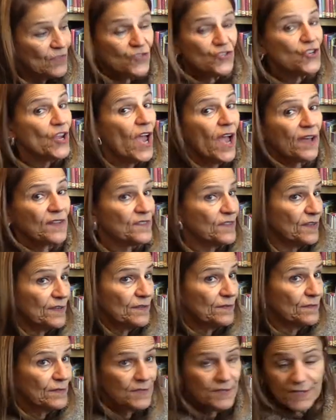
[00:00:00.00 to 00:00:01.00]

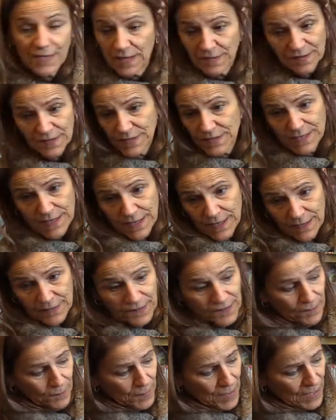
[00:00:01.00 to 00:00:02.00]
Jackson doesn't
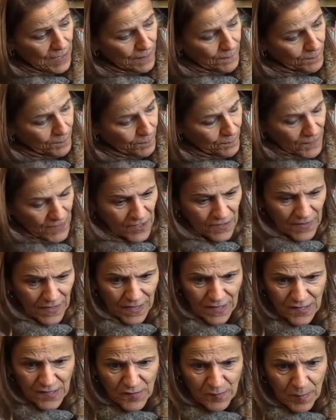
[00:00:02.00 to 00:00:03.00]
answer me. You
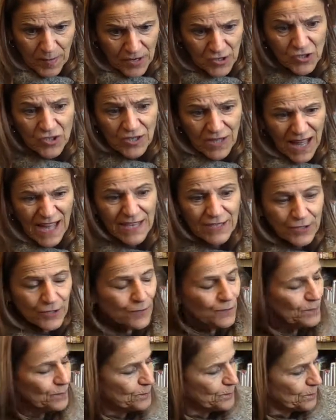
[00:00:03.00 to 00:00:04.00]
think it's special? I
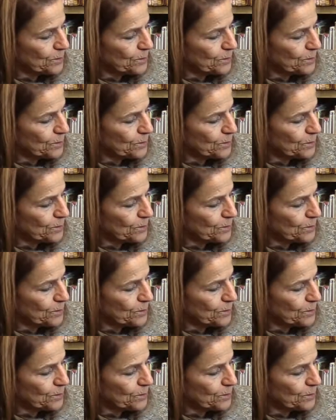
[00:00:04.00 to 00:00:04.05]
do.